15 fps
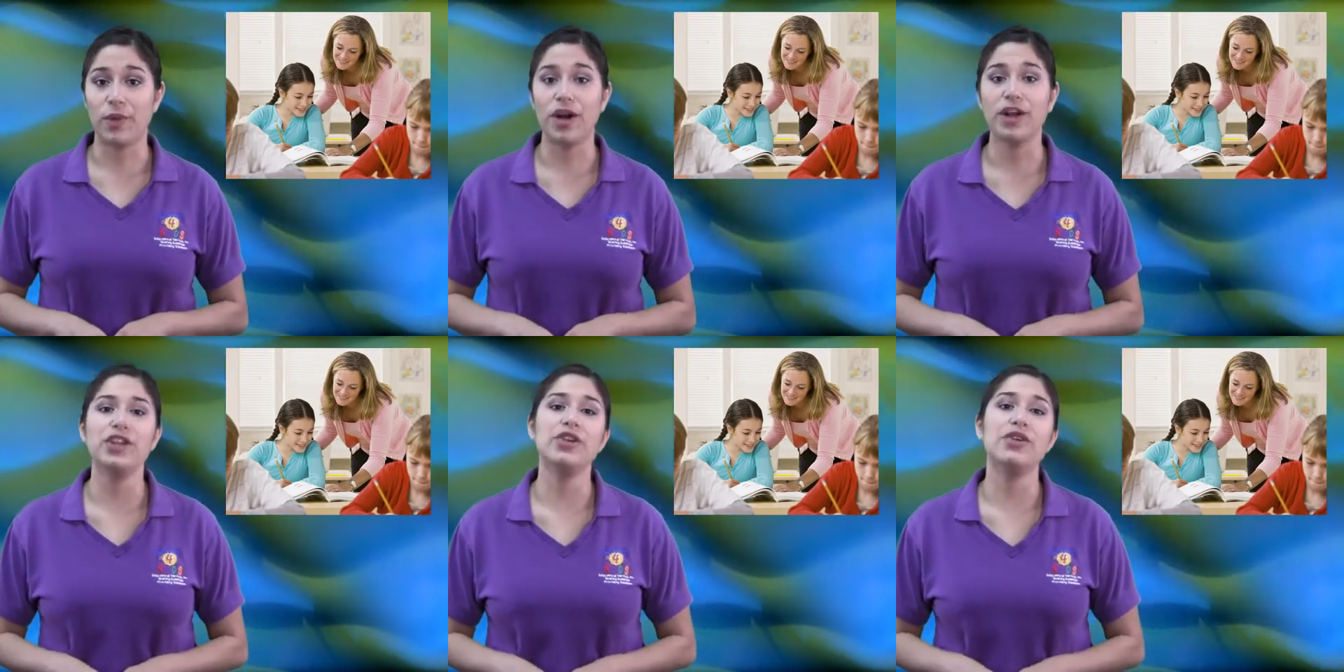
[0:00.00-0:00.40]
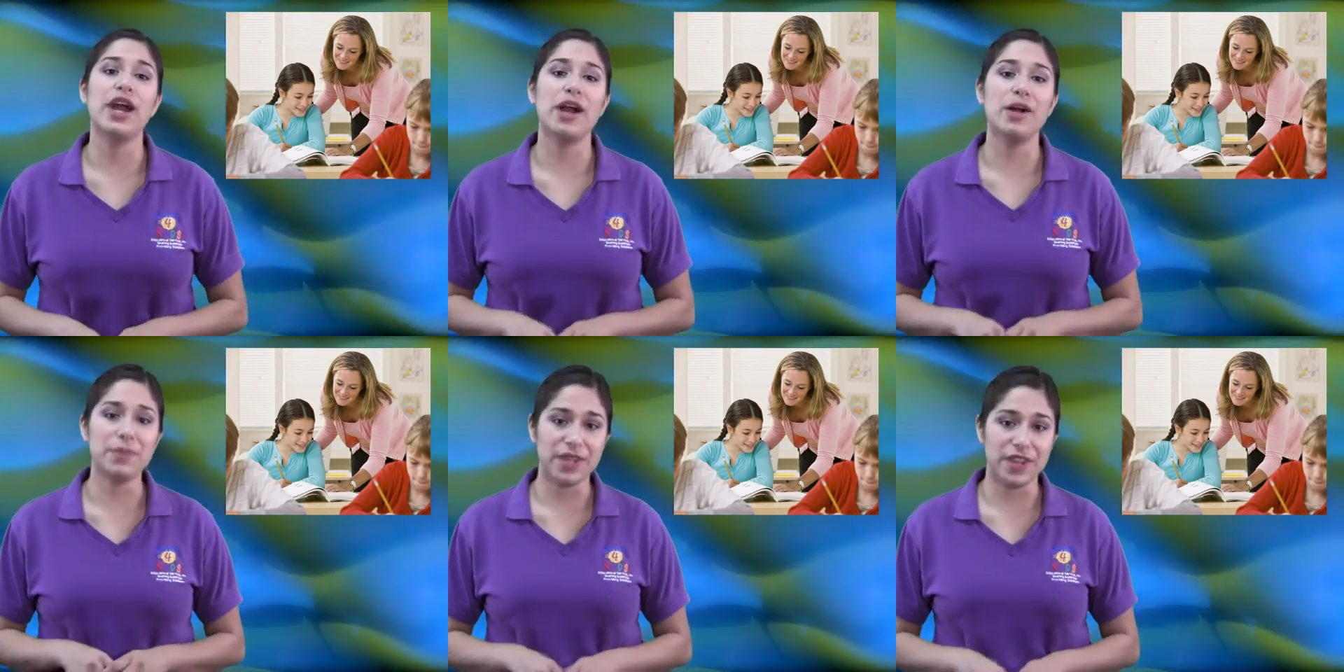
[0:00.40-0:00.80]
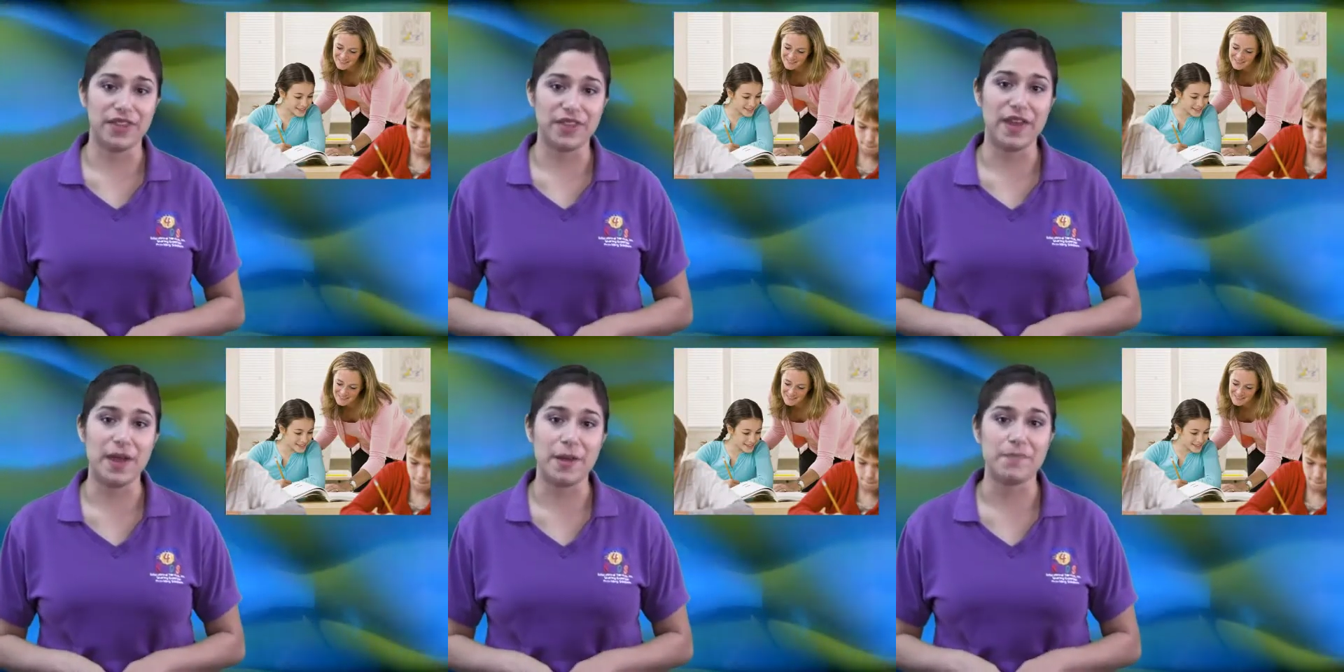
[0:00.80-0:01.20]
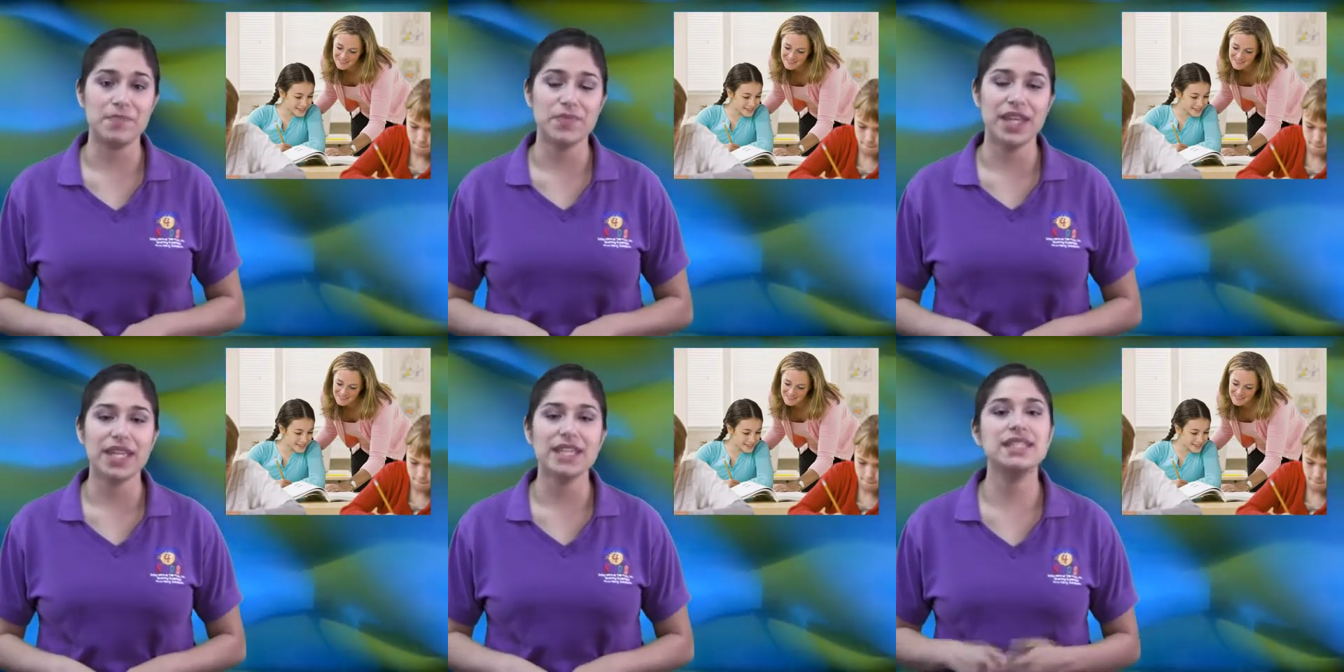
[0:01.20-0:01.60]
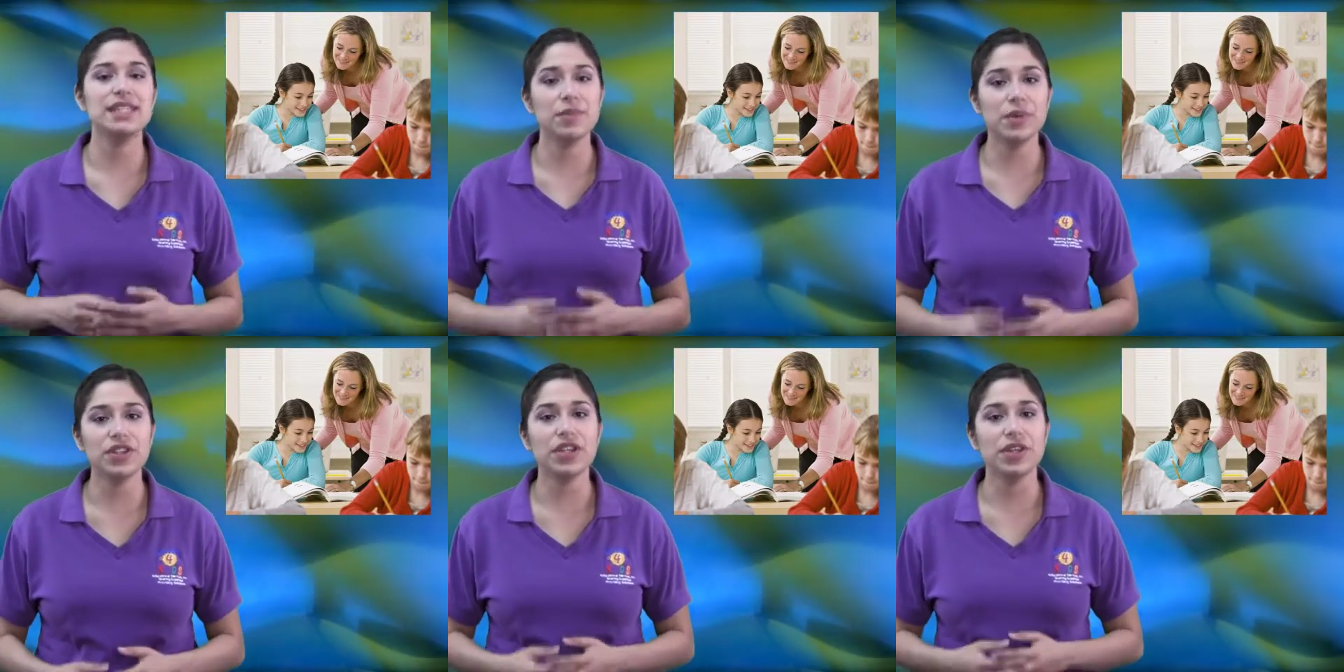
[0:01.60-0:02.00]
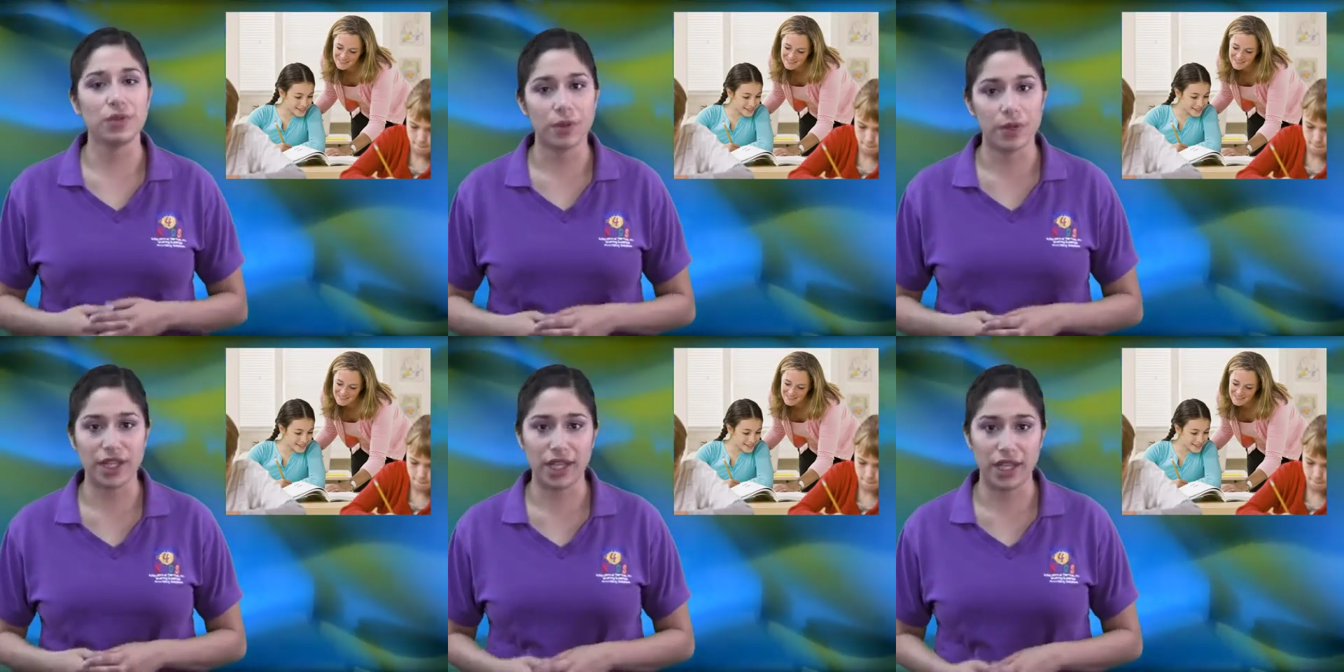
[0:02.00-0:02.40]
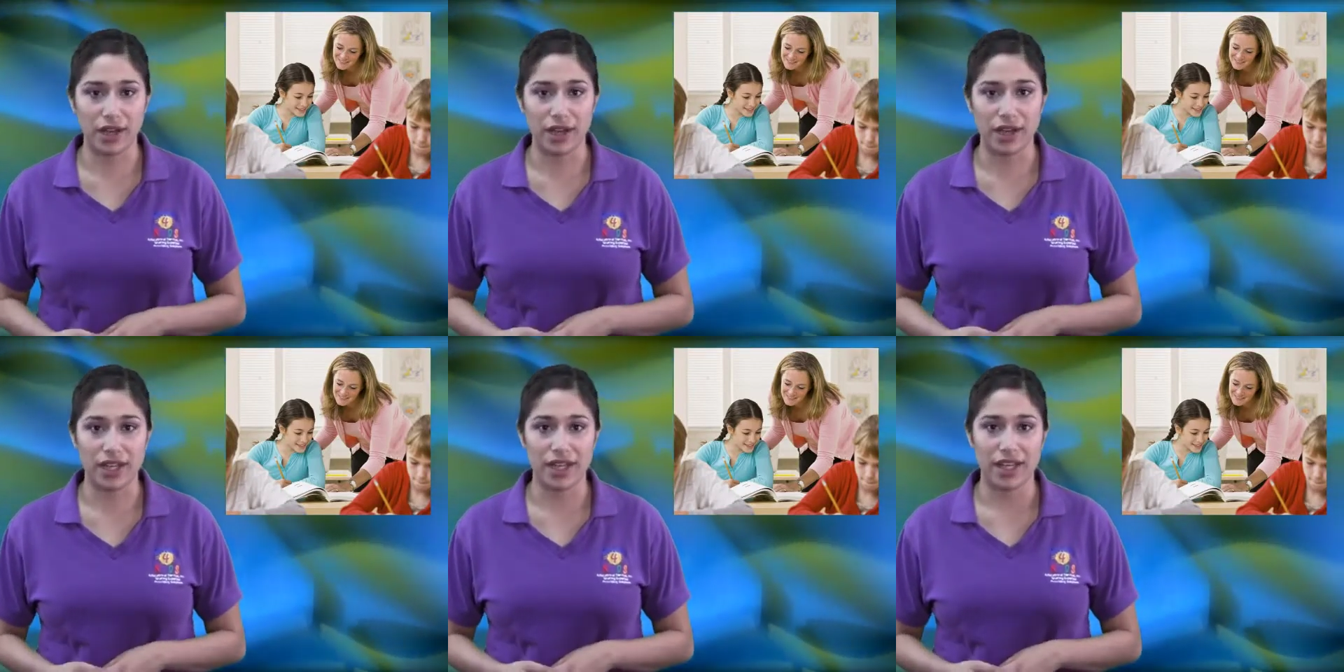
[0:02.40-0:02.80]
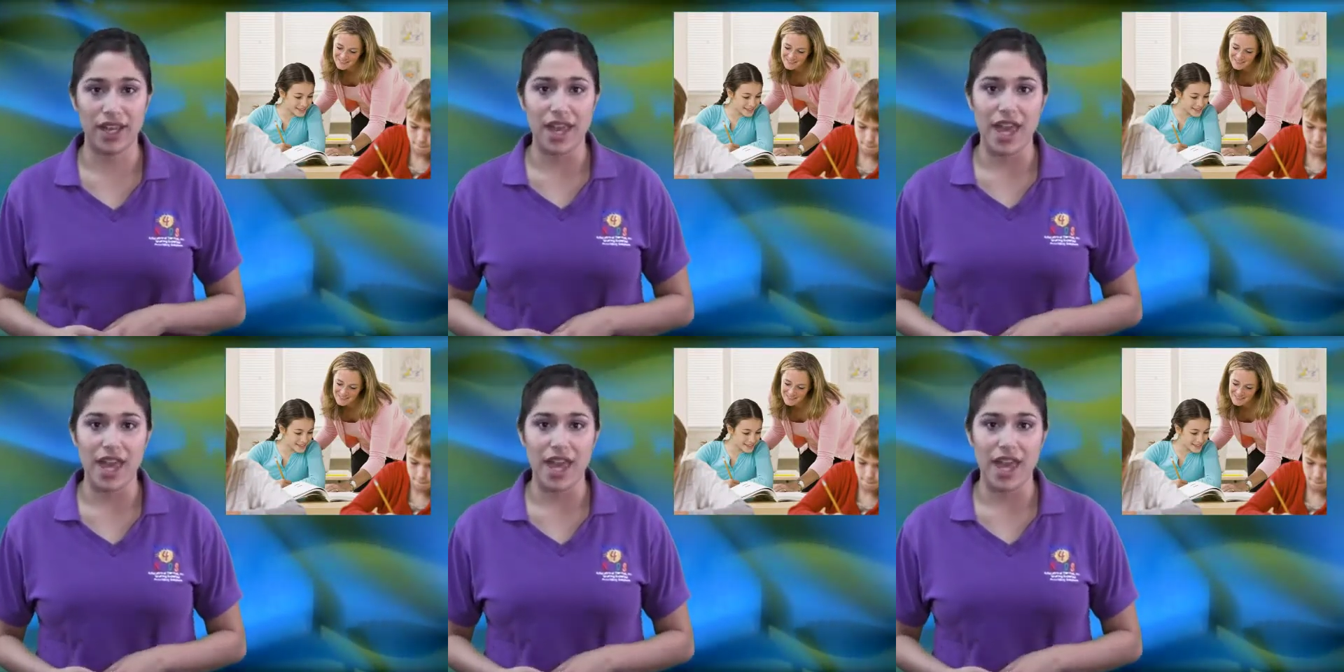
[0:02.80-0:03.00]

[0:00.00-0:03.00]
while you're helping them and see what they're working on.